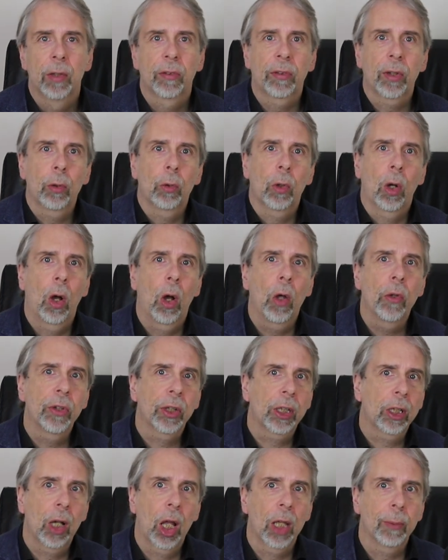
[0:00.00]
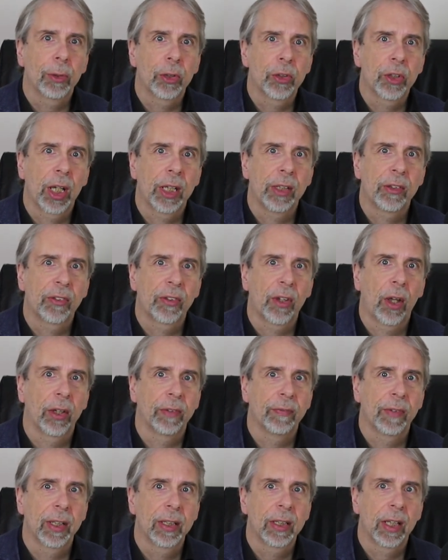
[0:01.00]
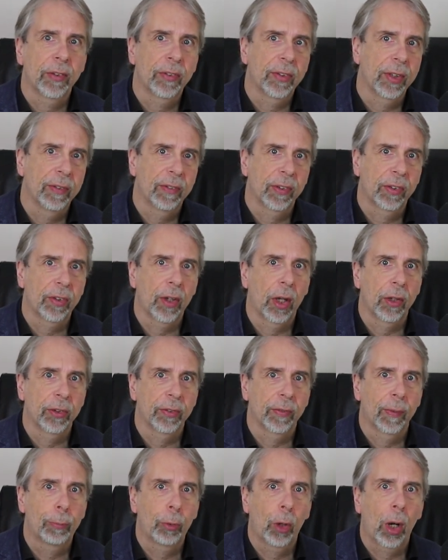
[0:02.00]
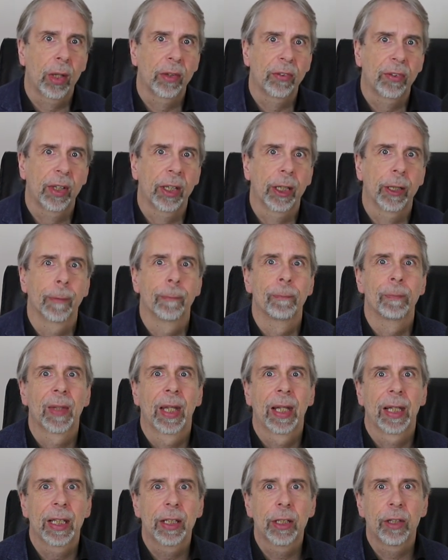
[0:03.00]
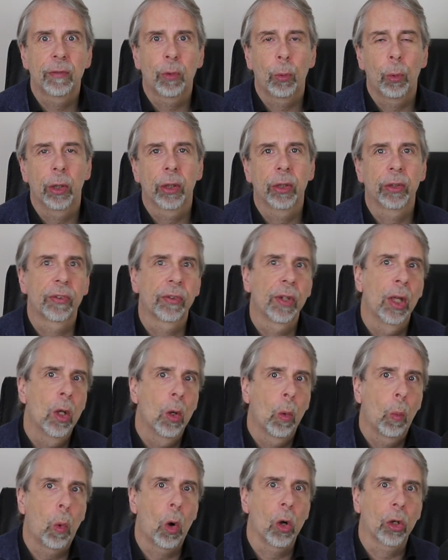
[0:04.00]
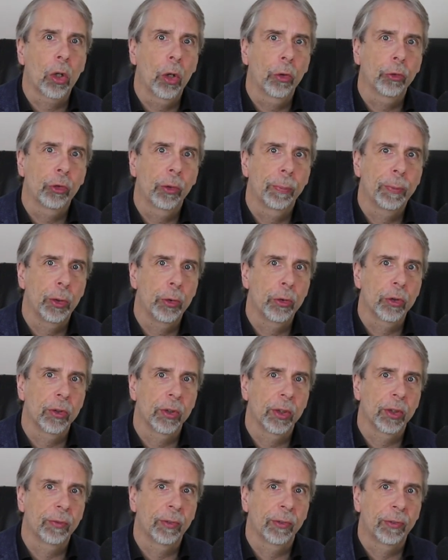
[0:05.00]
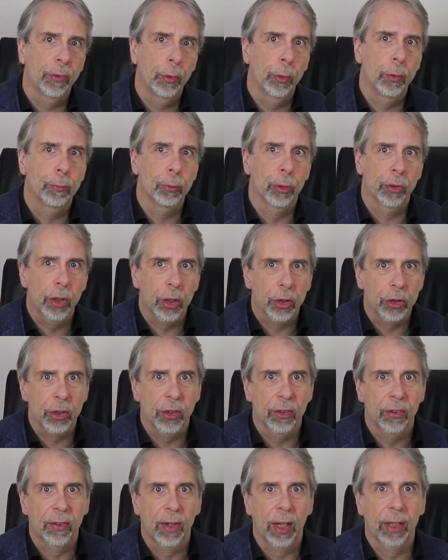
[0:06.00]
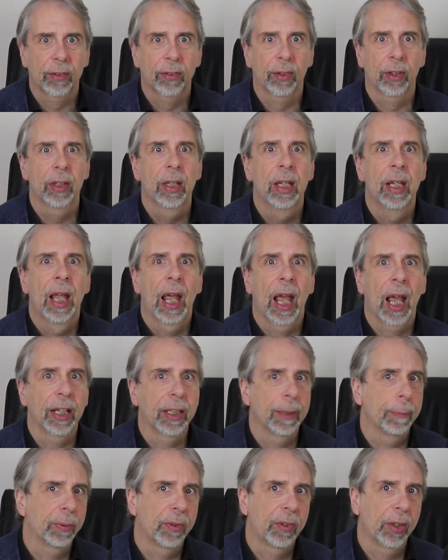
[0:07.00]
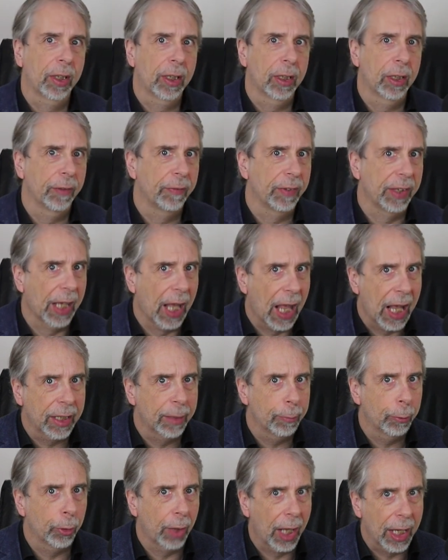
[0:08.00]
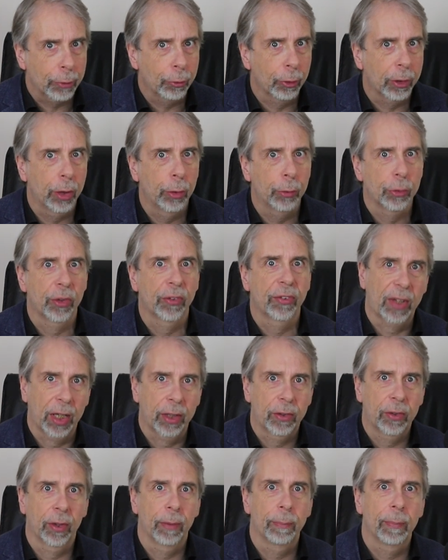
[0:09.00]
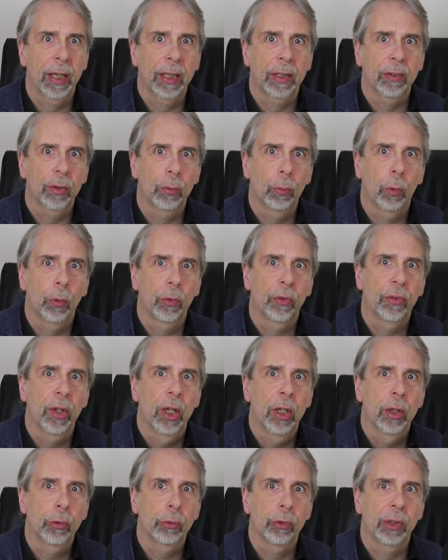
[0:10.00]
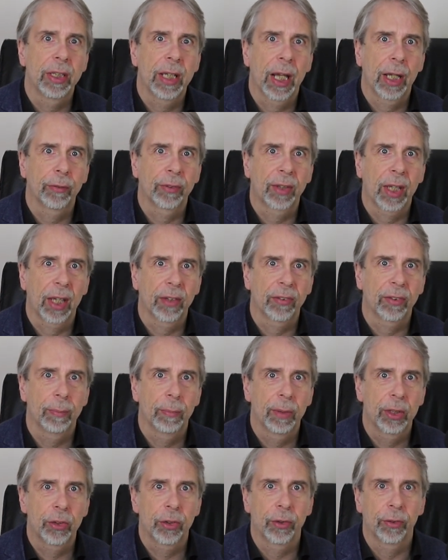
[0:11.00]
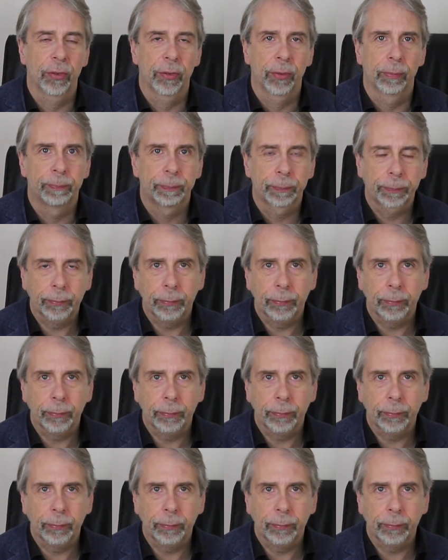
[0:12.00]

So, on the climate change side then, let's see the size of a prize here. In other words, what contribution does the food production sector, and in particular the animal agriculture sector, make towards greenhouse gas emissions?